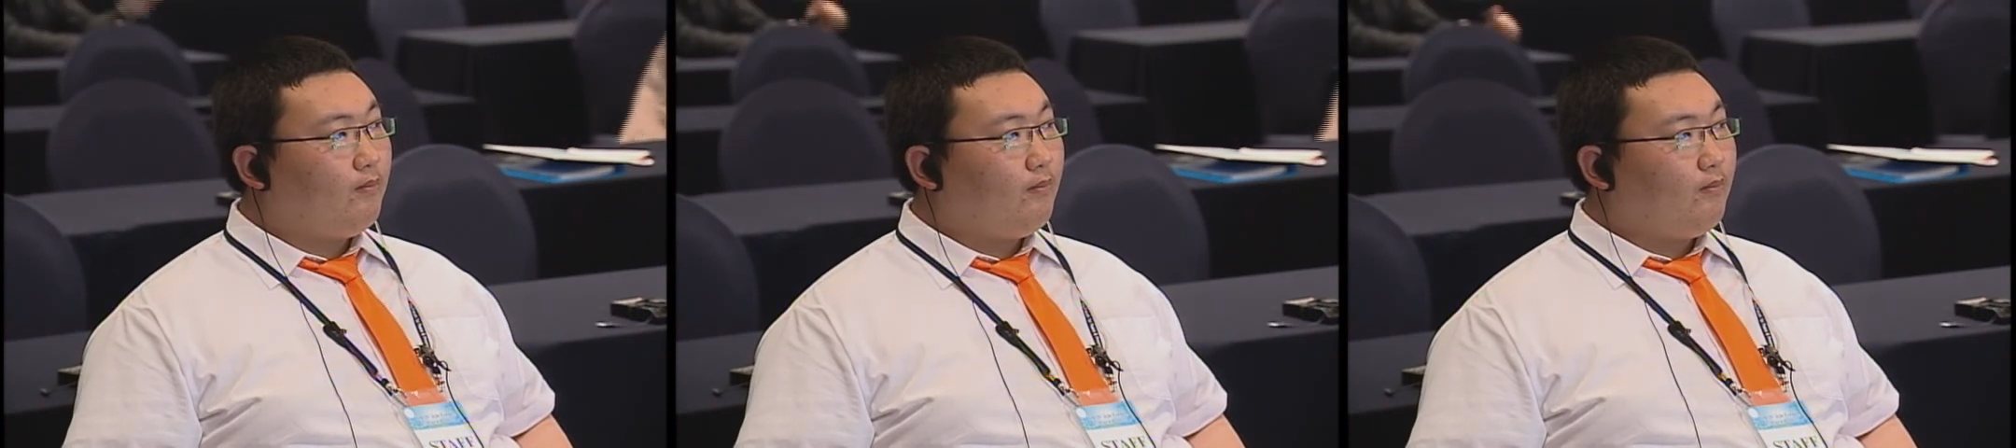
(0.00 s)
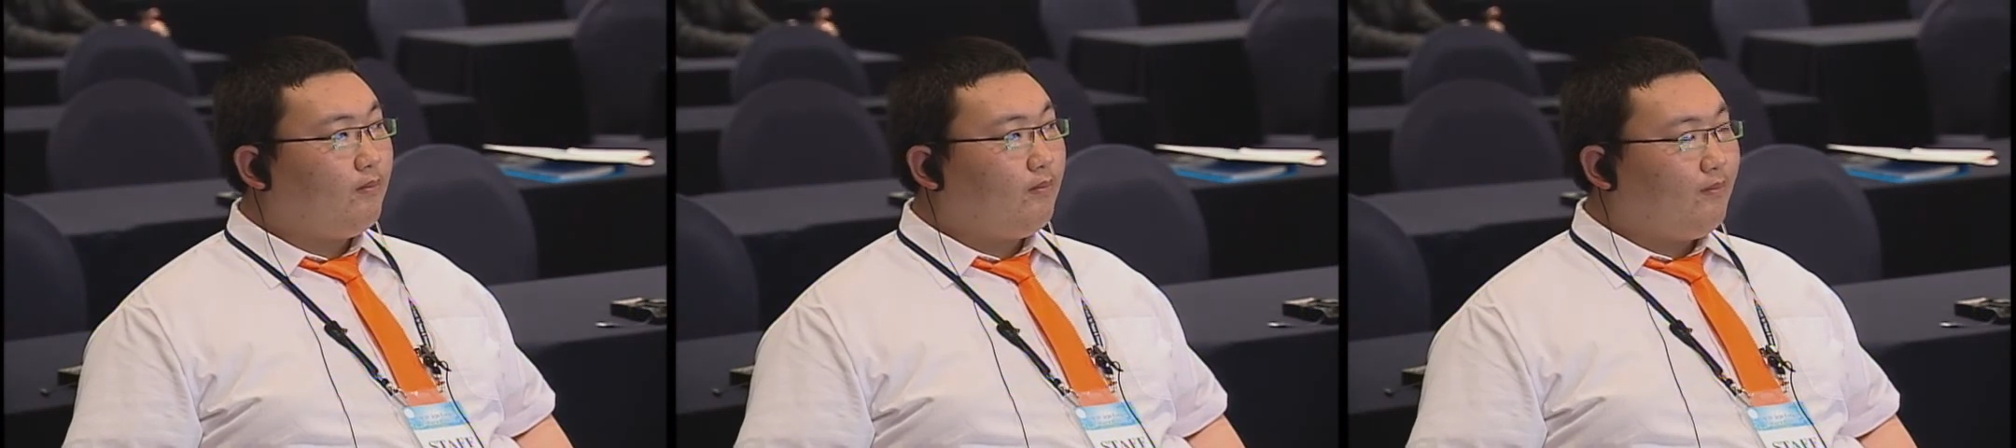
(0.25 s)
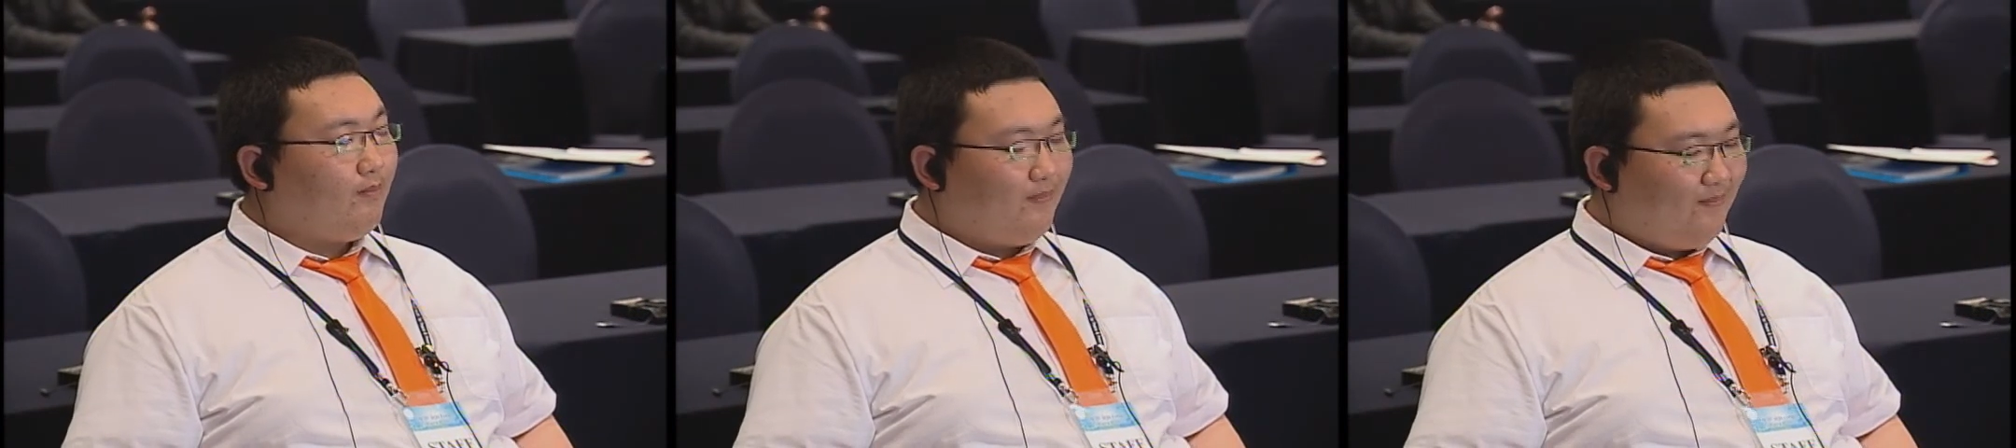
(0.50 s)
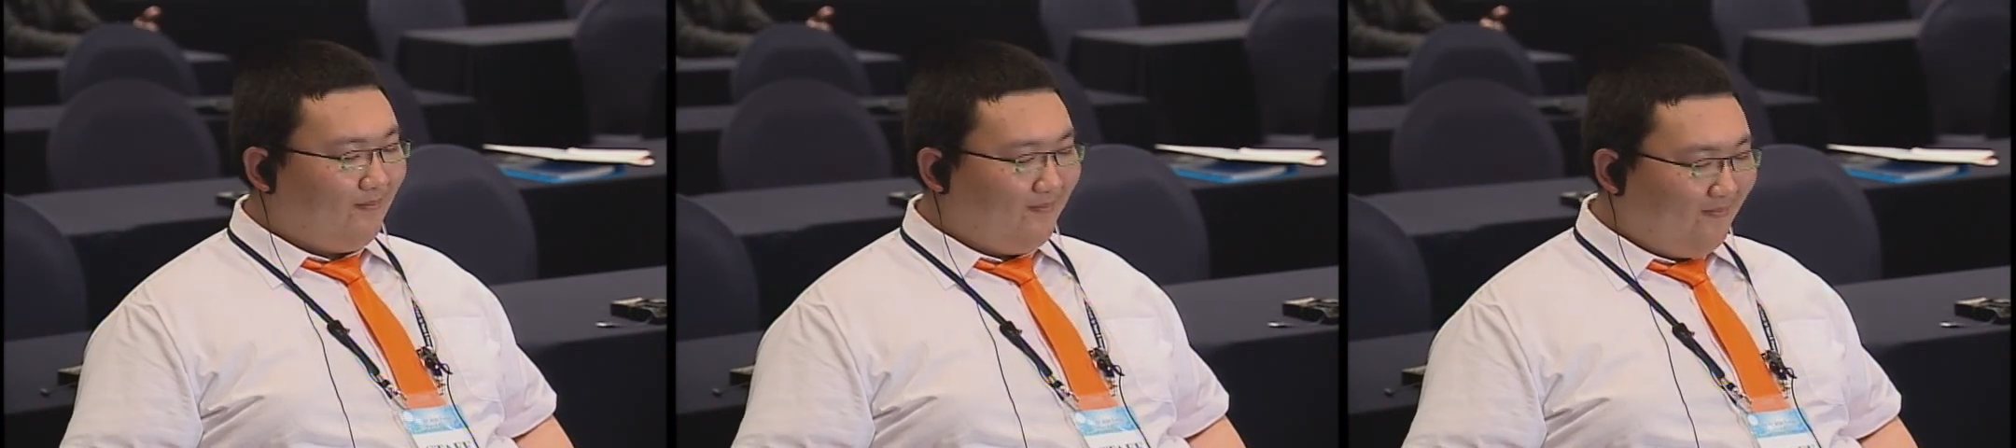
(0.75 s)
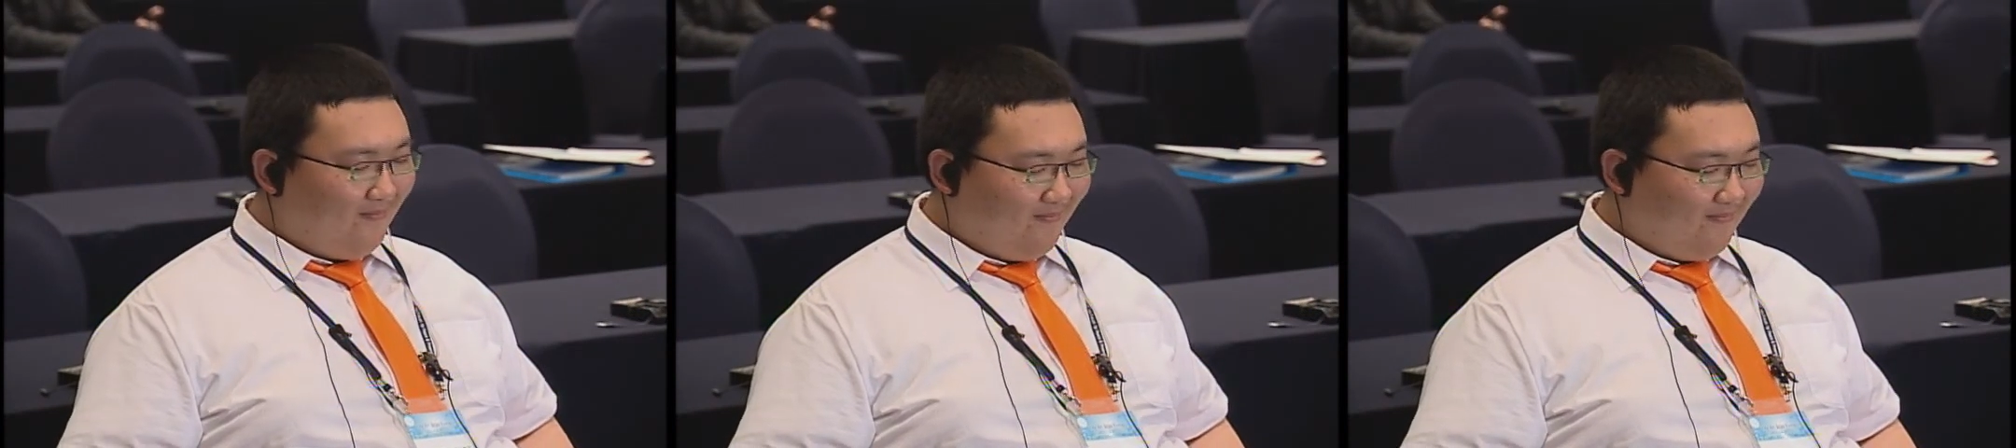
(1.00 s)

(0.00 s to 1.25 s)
to establishing a regional